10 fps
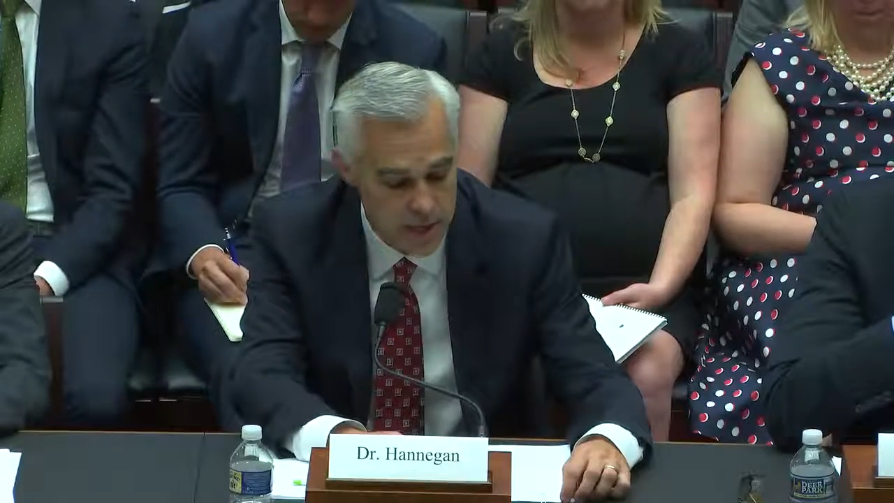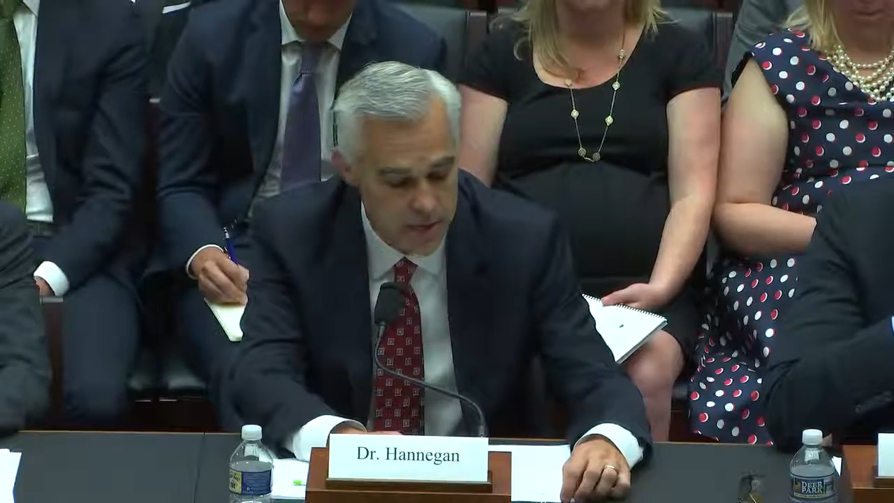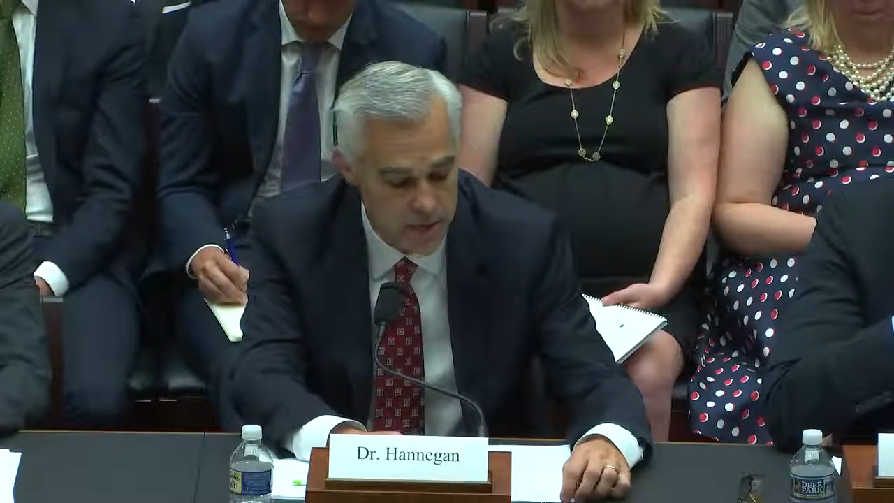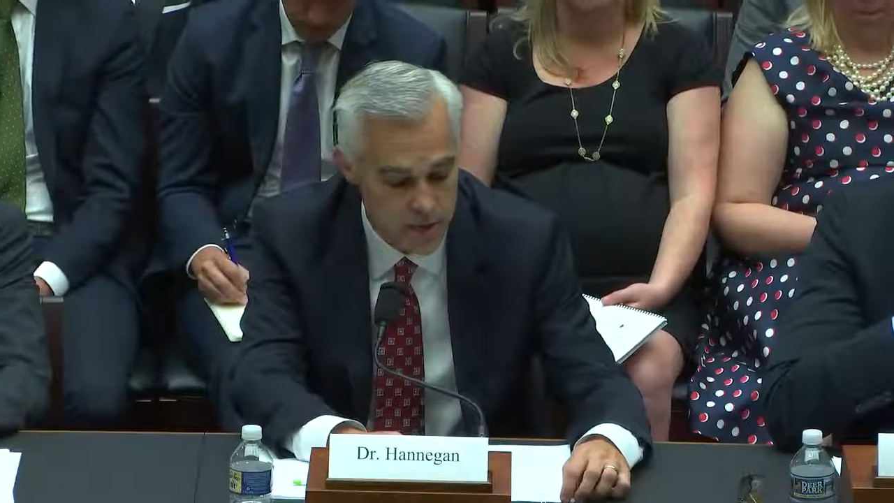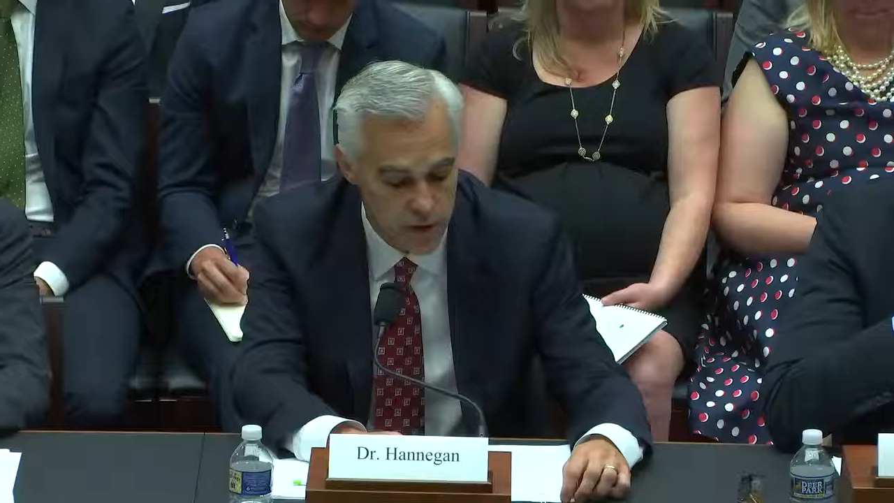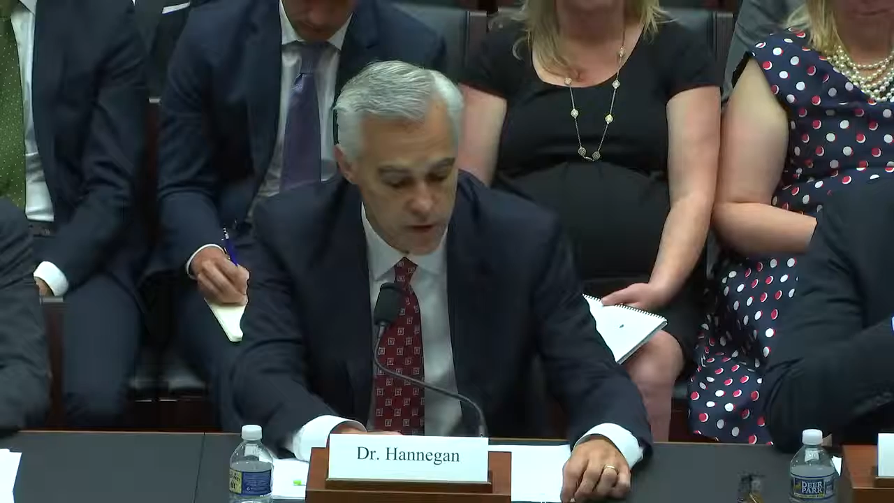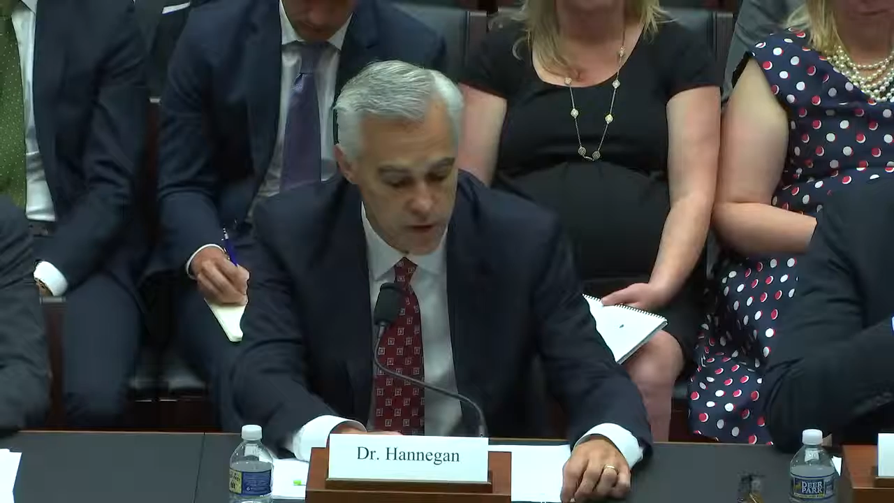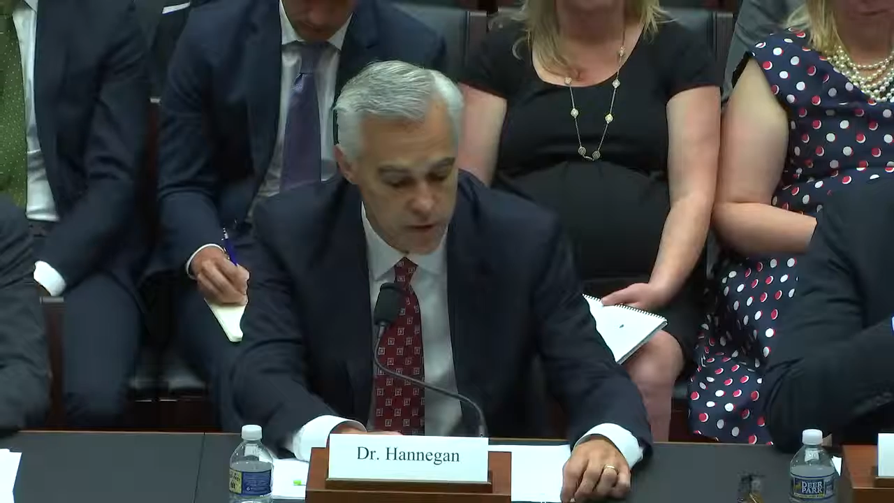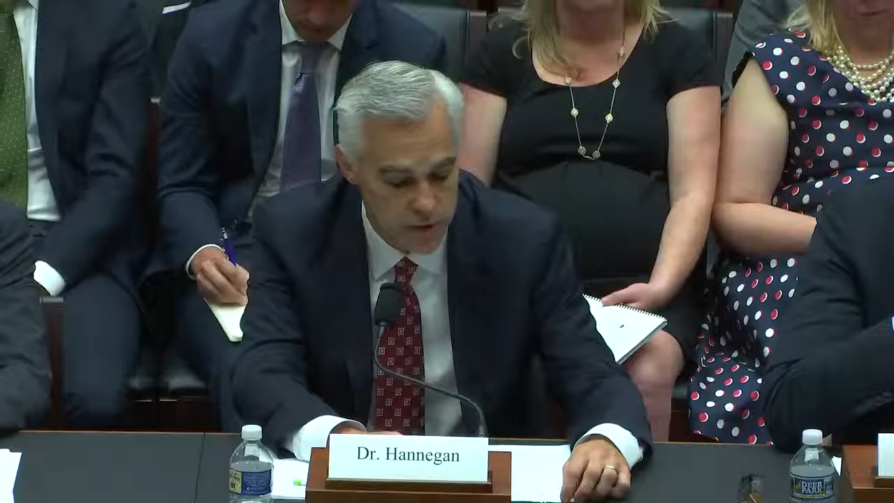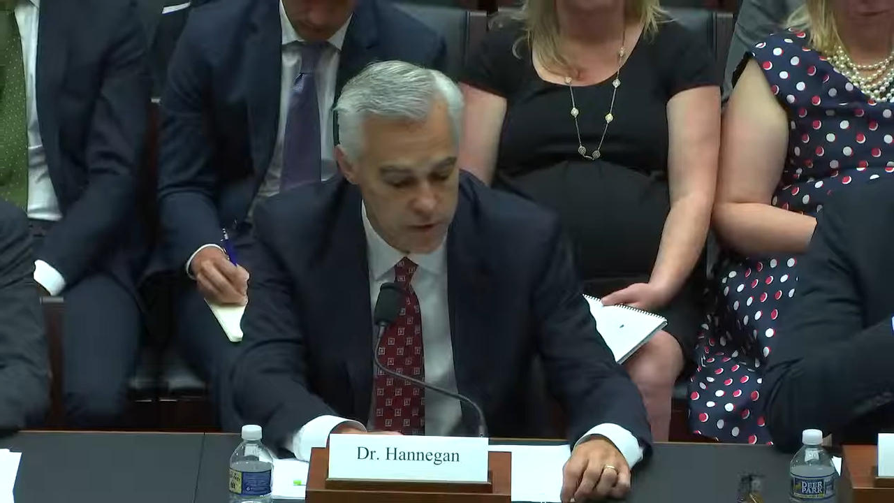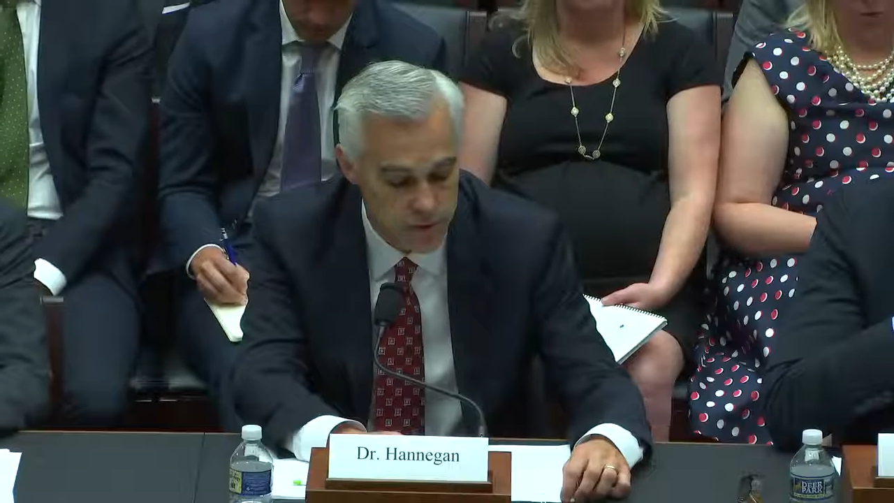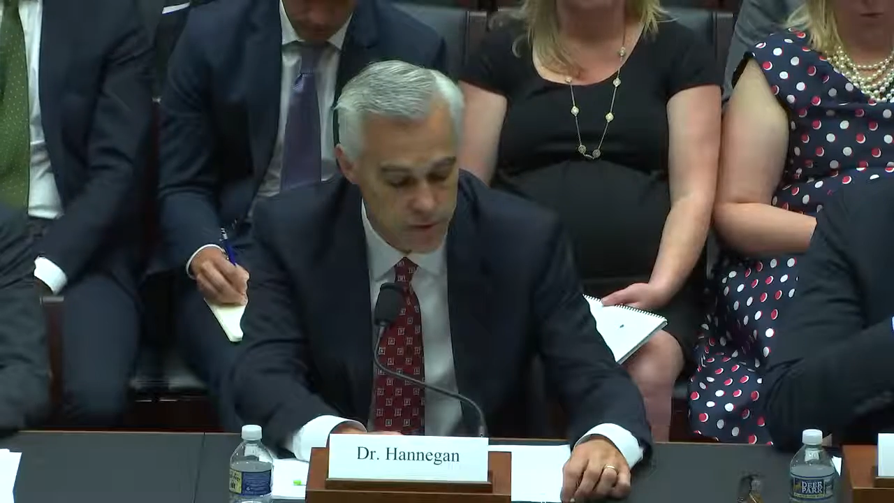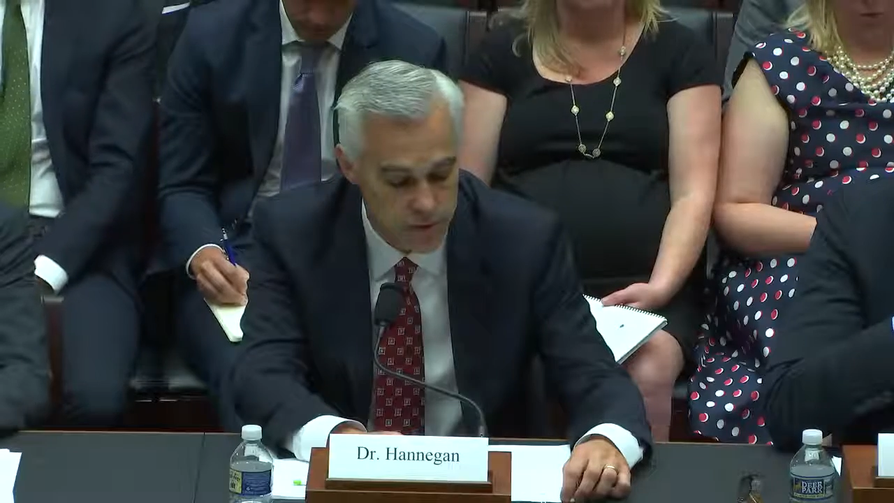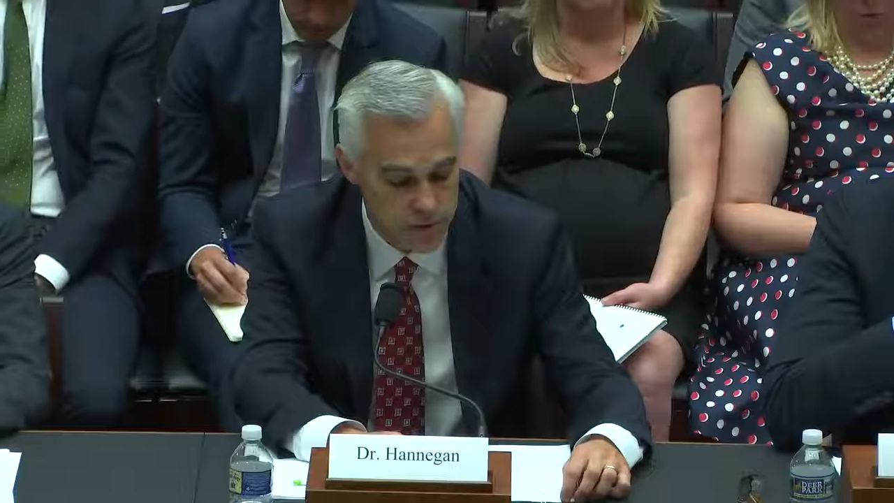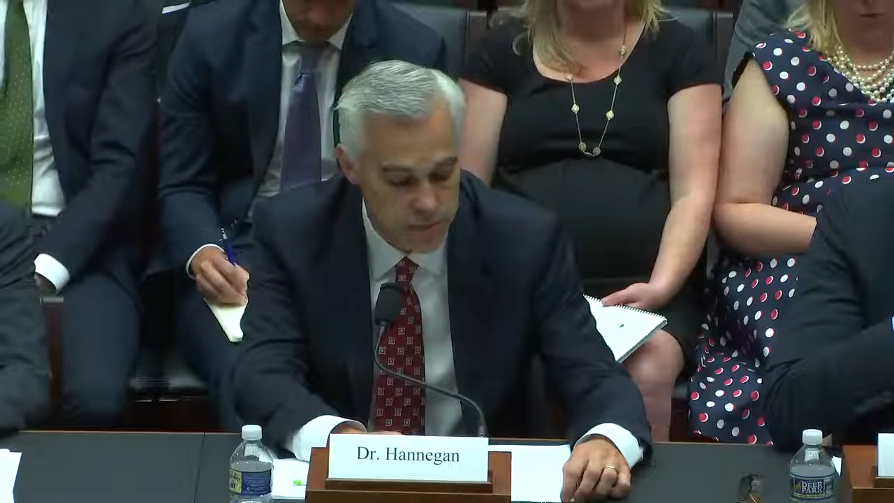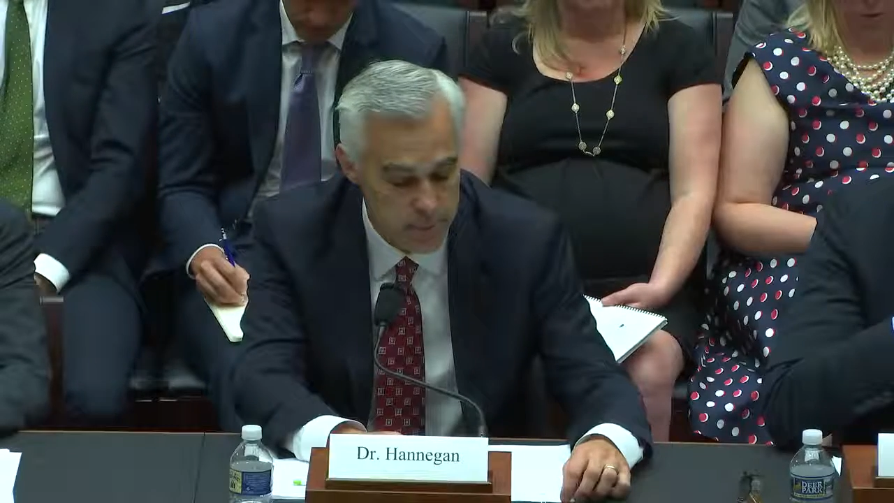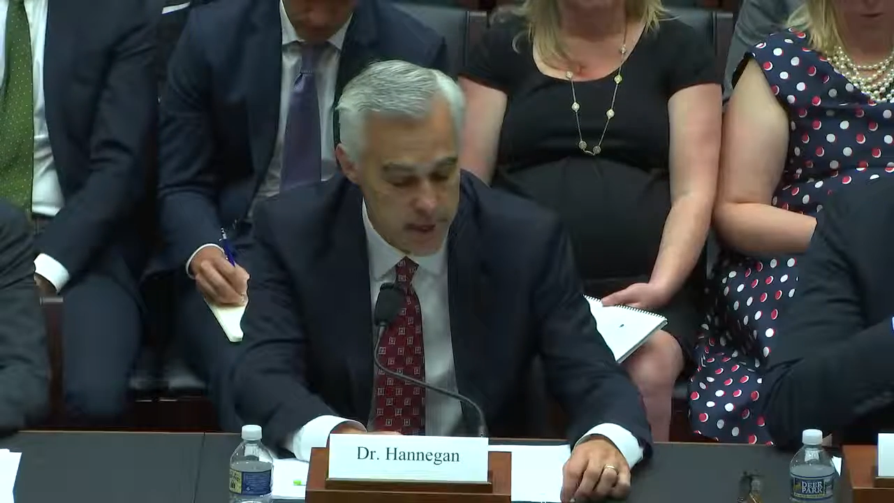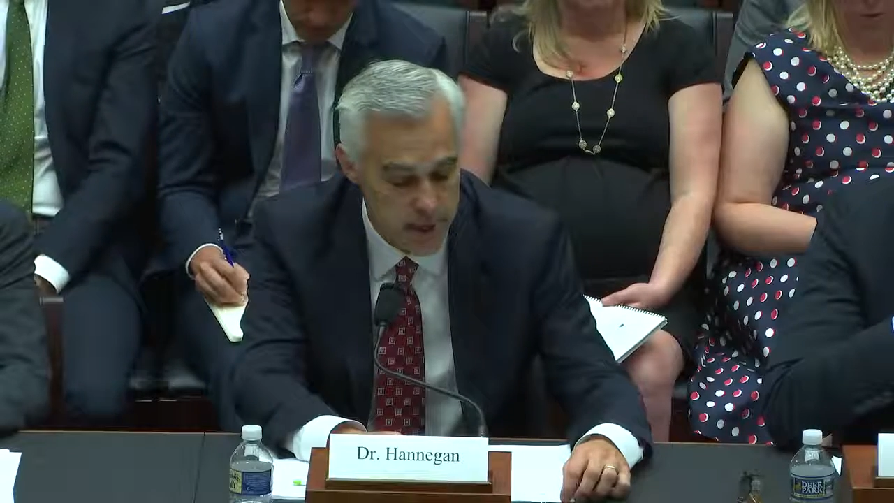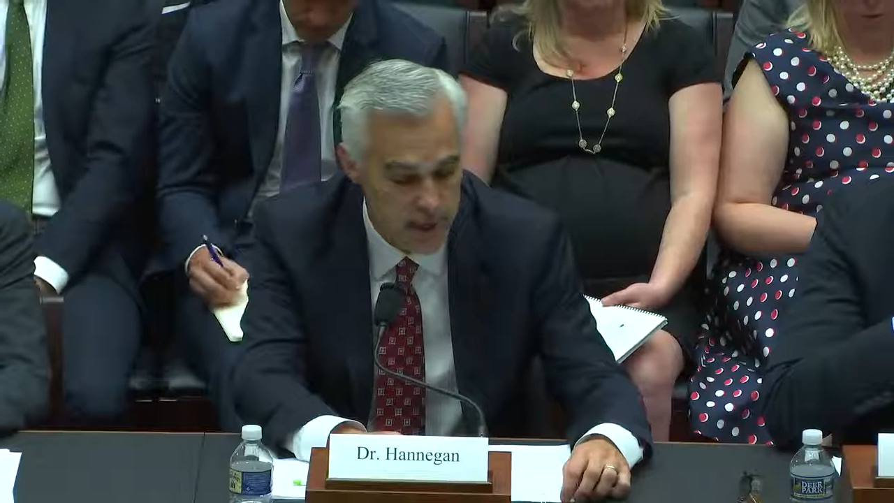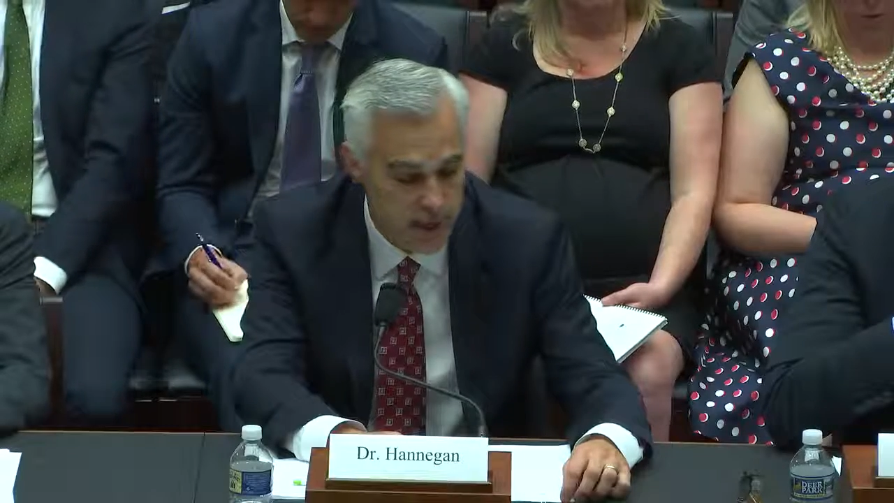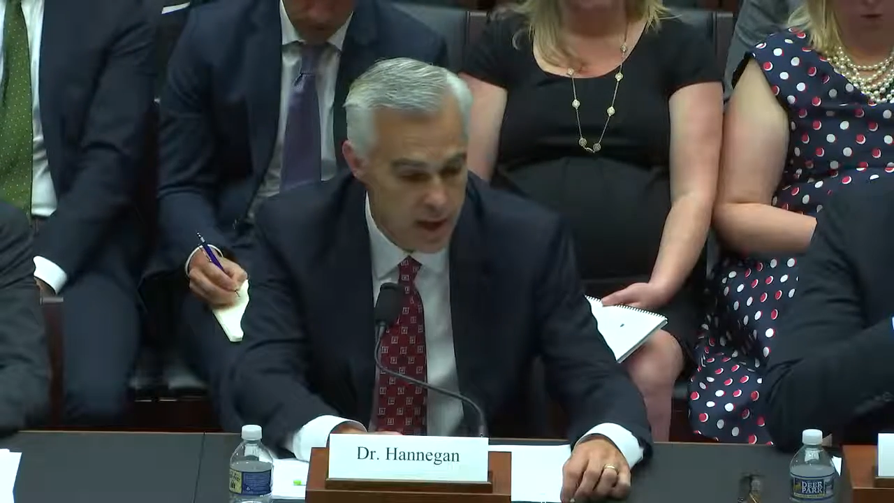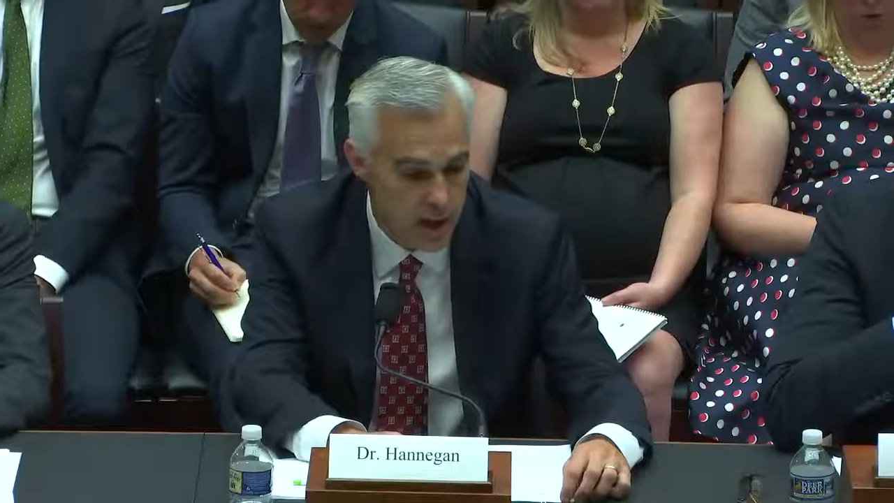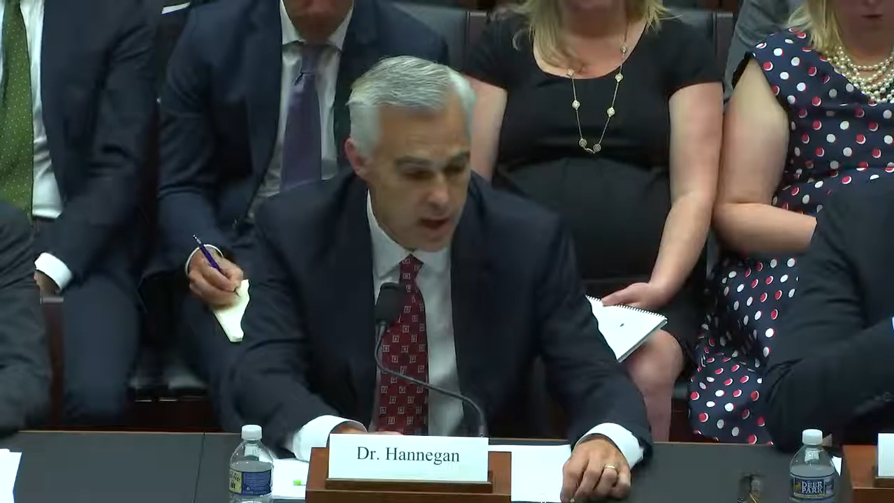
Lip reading: and gives us all sorts of feedback.